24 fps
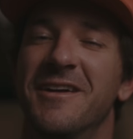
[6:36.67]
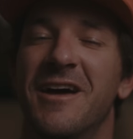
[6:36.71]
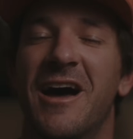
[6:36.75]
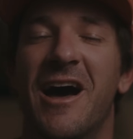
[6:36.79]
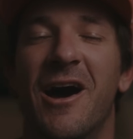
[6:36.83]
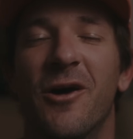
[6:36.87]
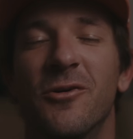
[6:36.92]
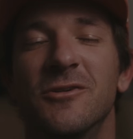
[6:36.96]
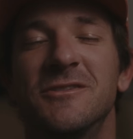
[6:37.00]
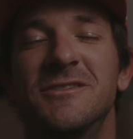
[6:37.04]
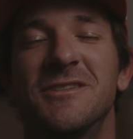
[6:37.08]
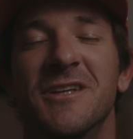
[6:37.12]

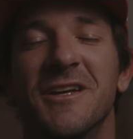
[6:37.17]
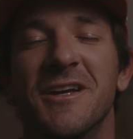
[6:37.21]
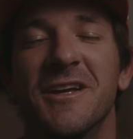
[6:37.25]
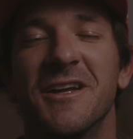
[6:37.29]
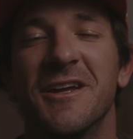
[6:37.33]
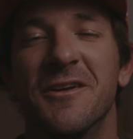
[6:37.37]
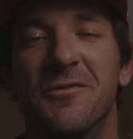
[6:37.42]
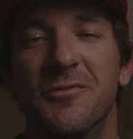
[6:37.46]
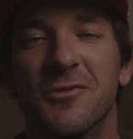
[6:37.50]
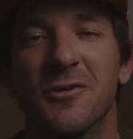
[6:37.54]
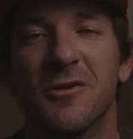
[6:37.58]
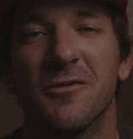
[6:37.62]
I would say
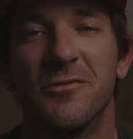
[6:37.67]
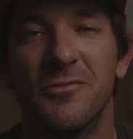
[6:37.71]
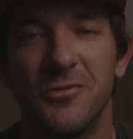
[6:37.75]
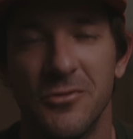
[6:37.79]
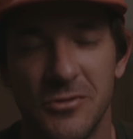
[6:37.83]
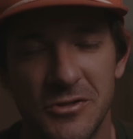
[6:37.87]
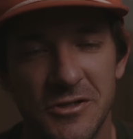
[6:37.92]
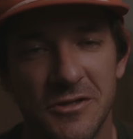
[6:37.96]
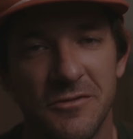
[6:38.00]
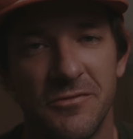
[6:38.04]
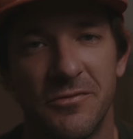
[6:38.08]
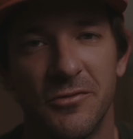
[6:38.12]
if you're a
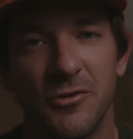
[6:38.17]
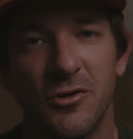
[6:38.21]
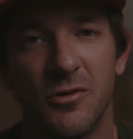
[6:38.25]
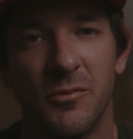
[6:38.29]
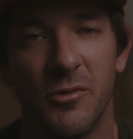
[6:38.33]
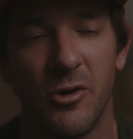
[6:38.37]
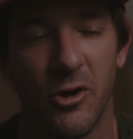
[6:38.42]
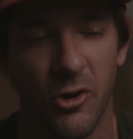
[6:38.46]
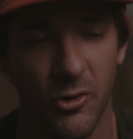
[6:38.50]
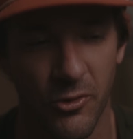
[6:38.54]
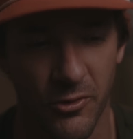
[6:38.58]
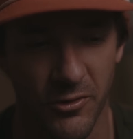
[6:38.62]

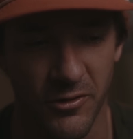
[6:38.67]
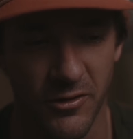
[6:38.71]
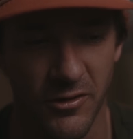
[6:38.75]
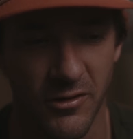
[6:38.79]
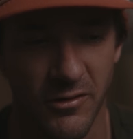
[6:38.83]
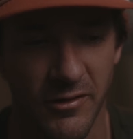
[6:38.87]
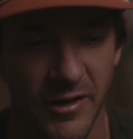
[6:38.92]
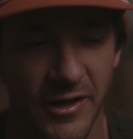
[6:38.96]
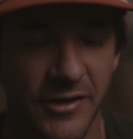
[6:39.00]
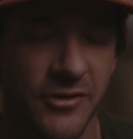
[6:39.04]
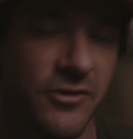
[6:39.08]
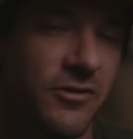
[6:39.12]
Fujifilm
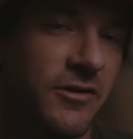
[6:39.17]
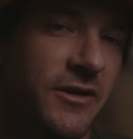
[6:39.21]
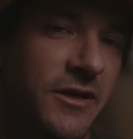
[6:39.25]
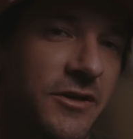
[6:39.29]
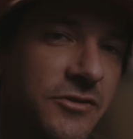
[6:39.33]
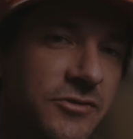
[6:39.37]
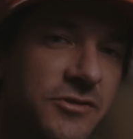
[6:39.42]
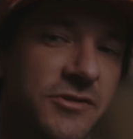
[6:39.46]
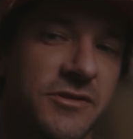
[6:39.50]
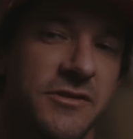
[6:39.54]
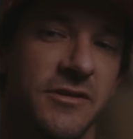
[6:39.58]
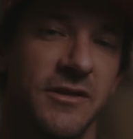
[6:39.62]
owner and you're
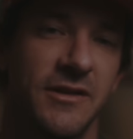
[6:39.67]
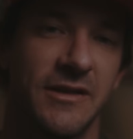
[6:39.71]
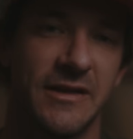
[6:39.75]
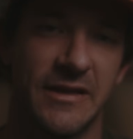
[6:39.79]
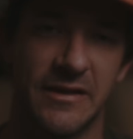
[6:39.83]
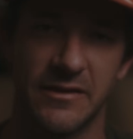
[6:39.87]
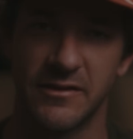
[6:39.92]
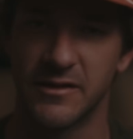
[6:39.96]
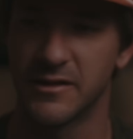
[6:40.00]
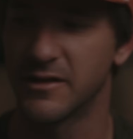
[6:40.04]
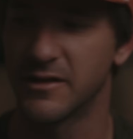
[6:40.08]
interested in the